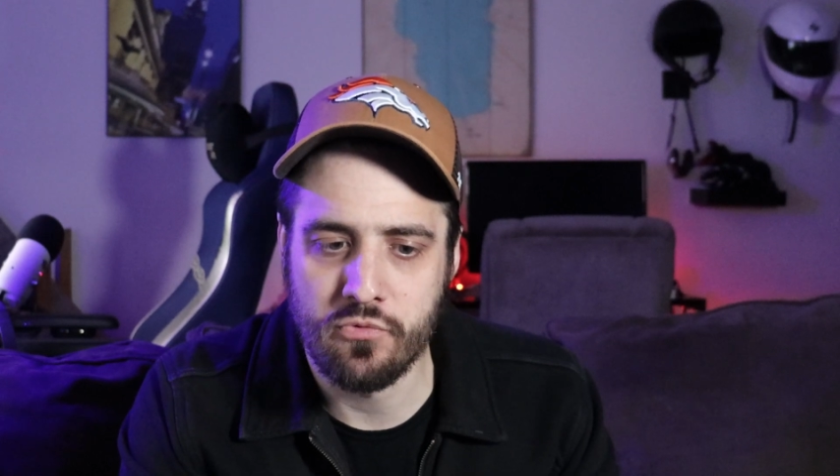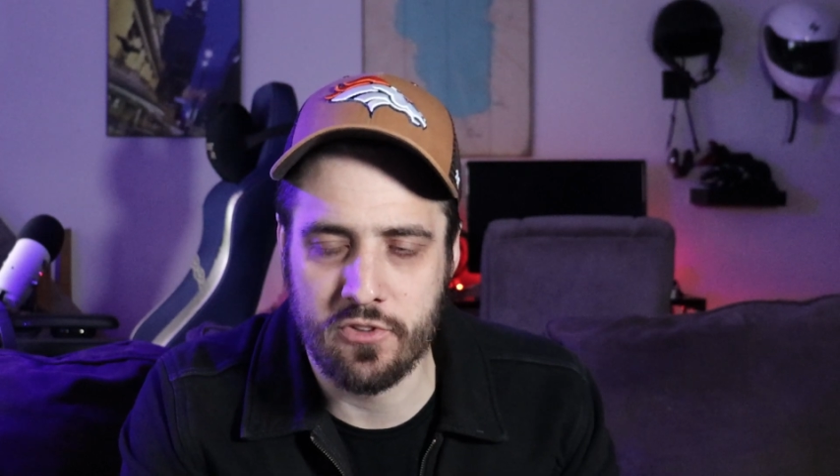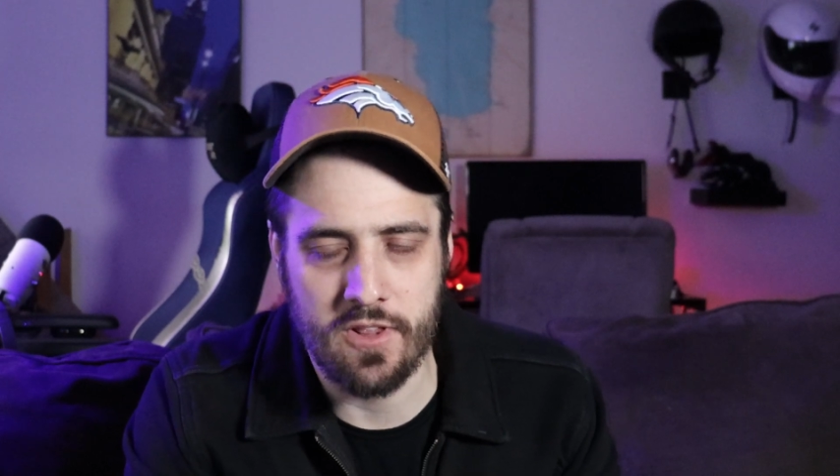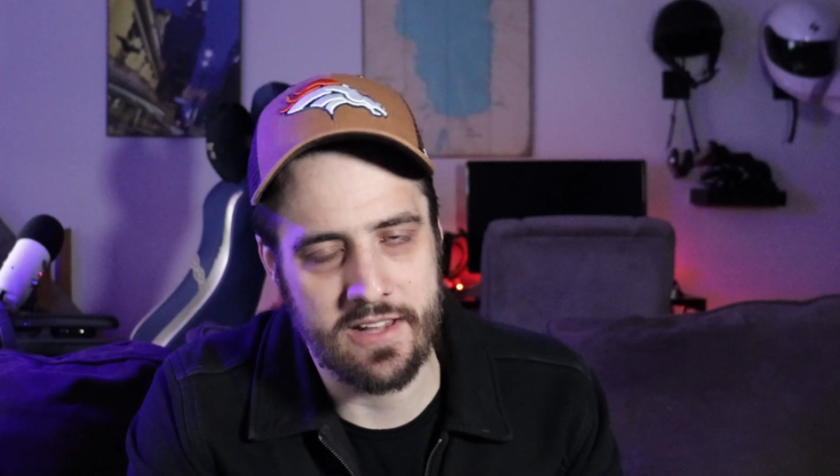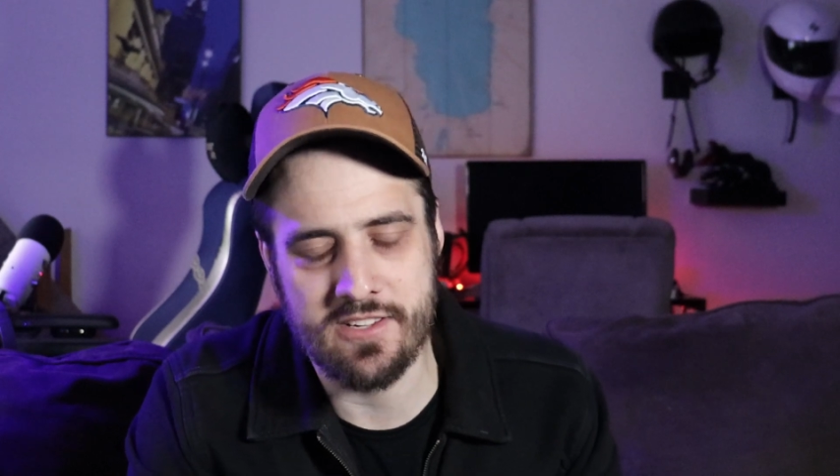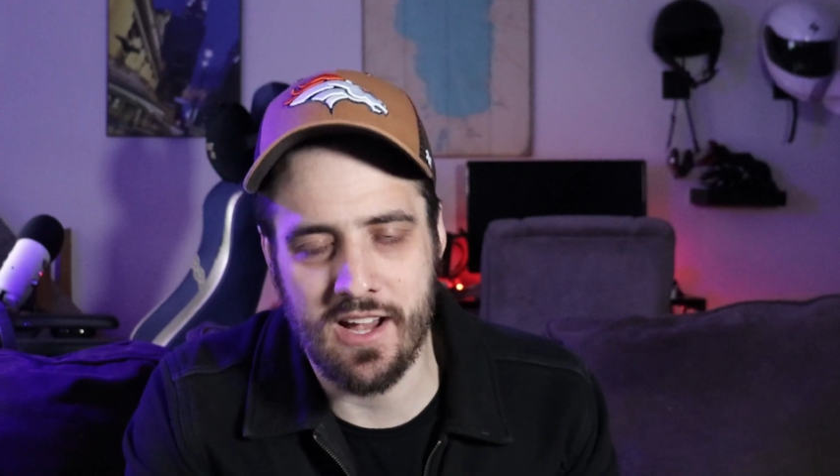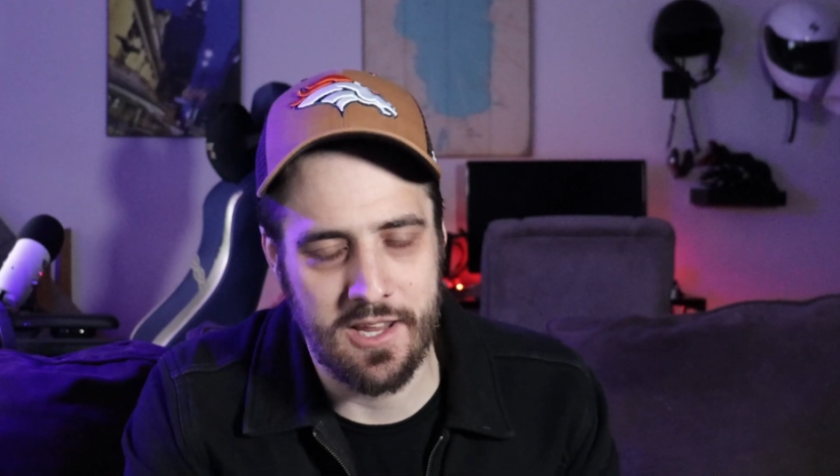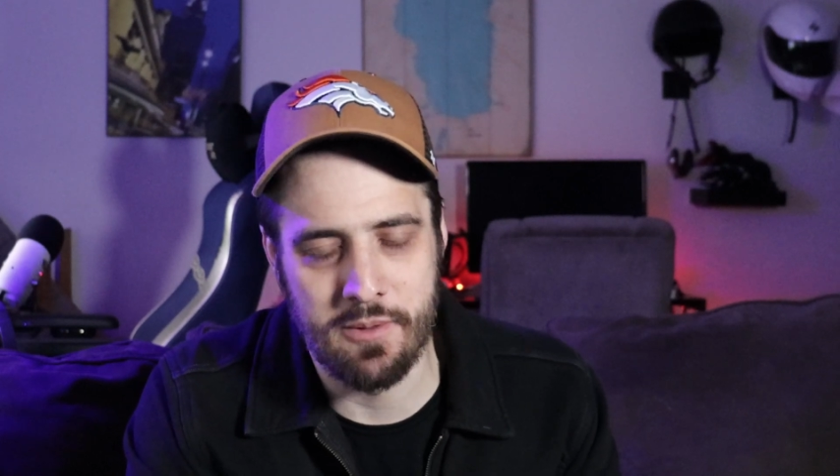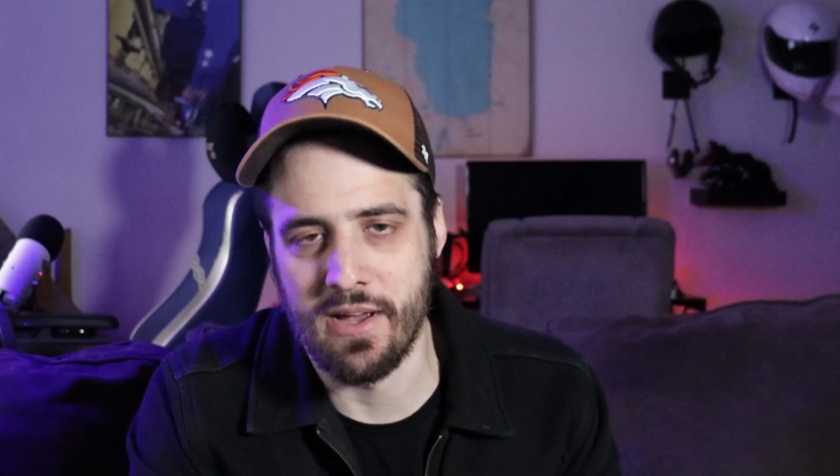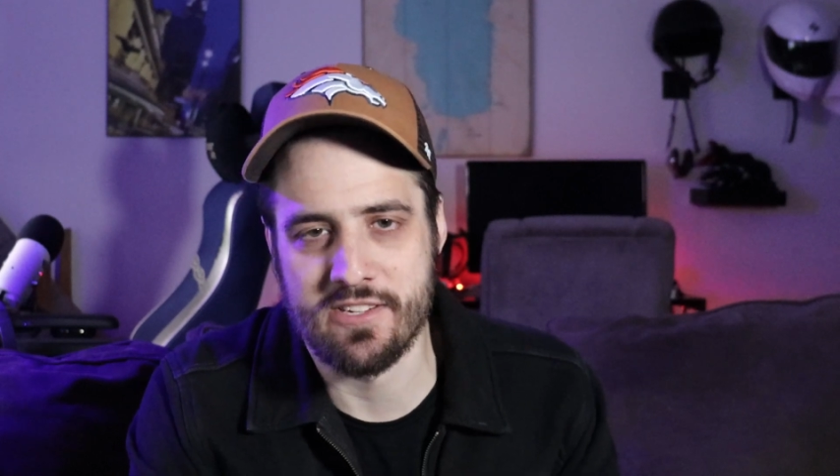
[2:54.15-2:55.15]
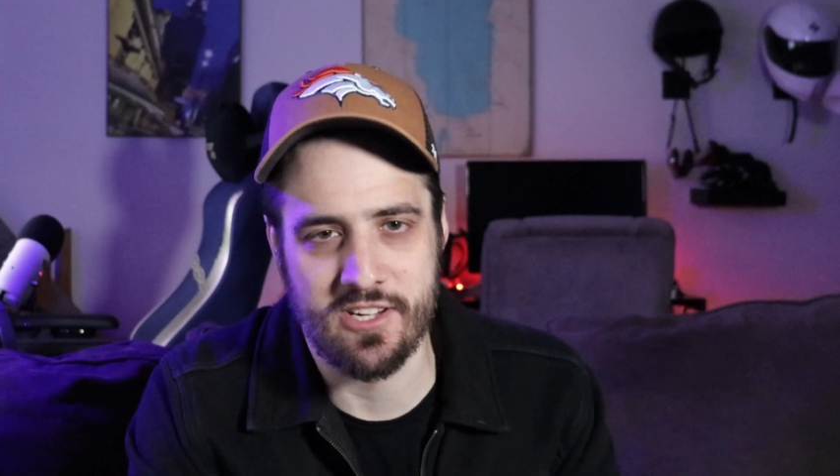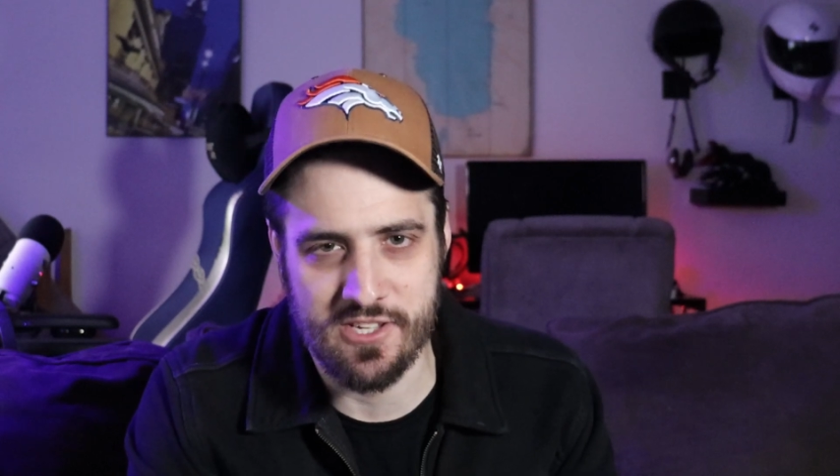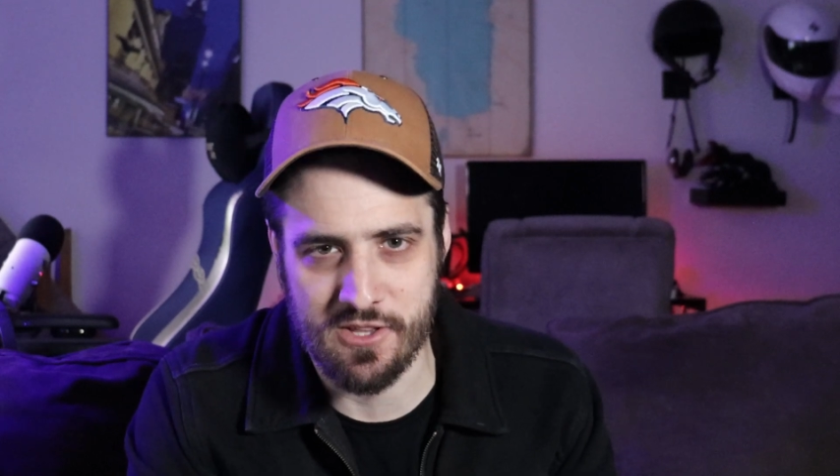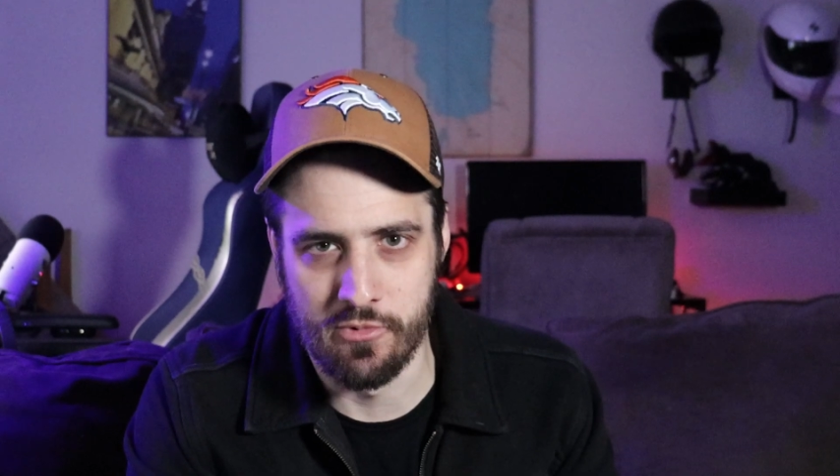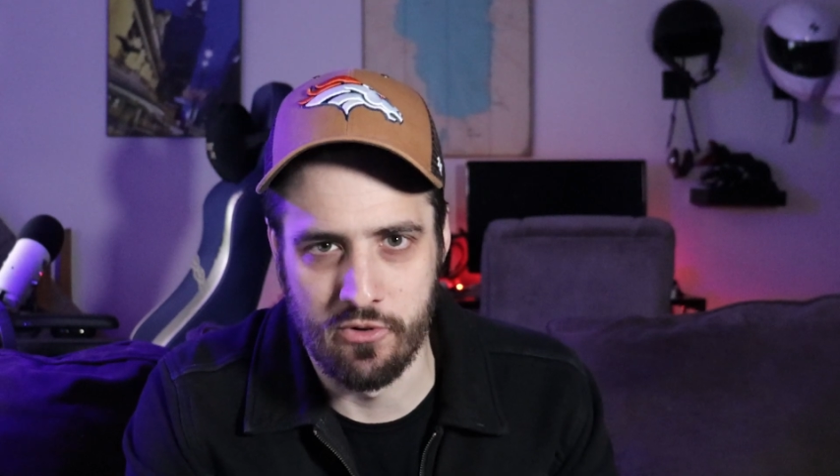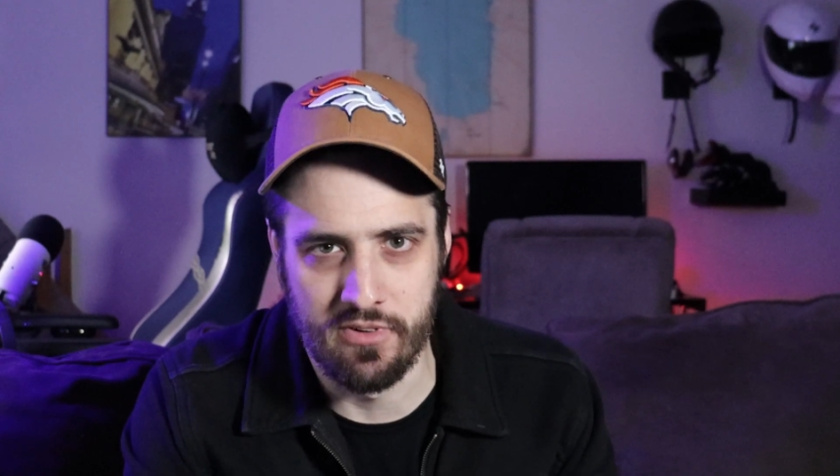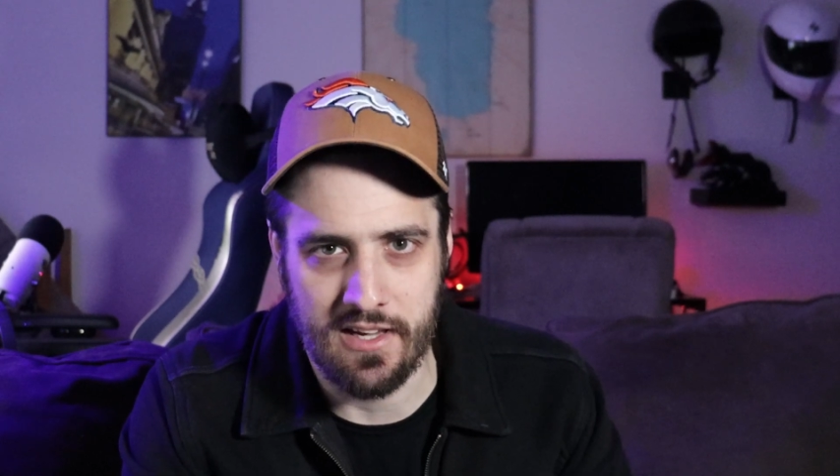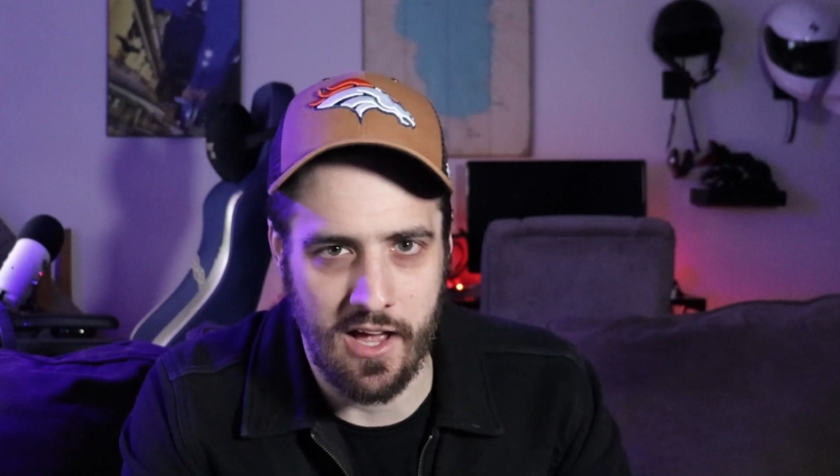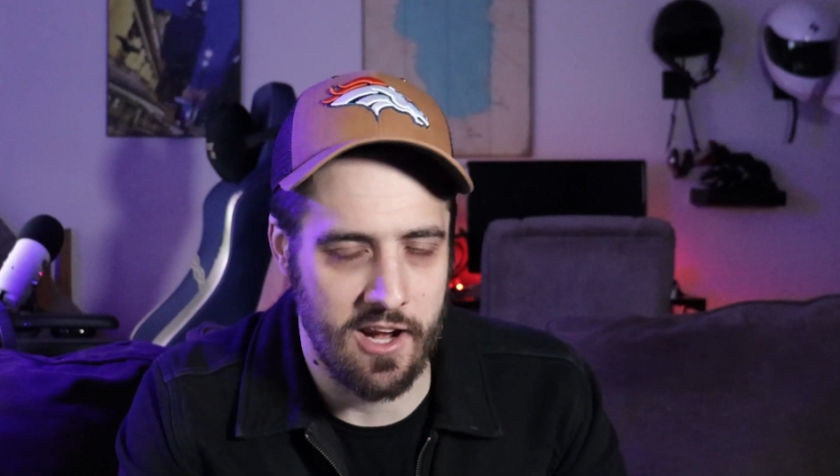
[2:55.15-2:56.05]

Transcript: that's kind of the basics of the movie.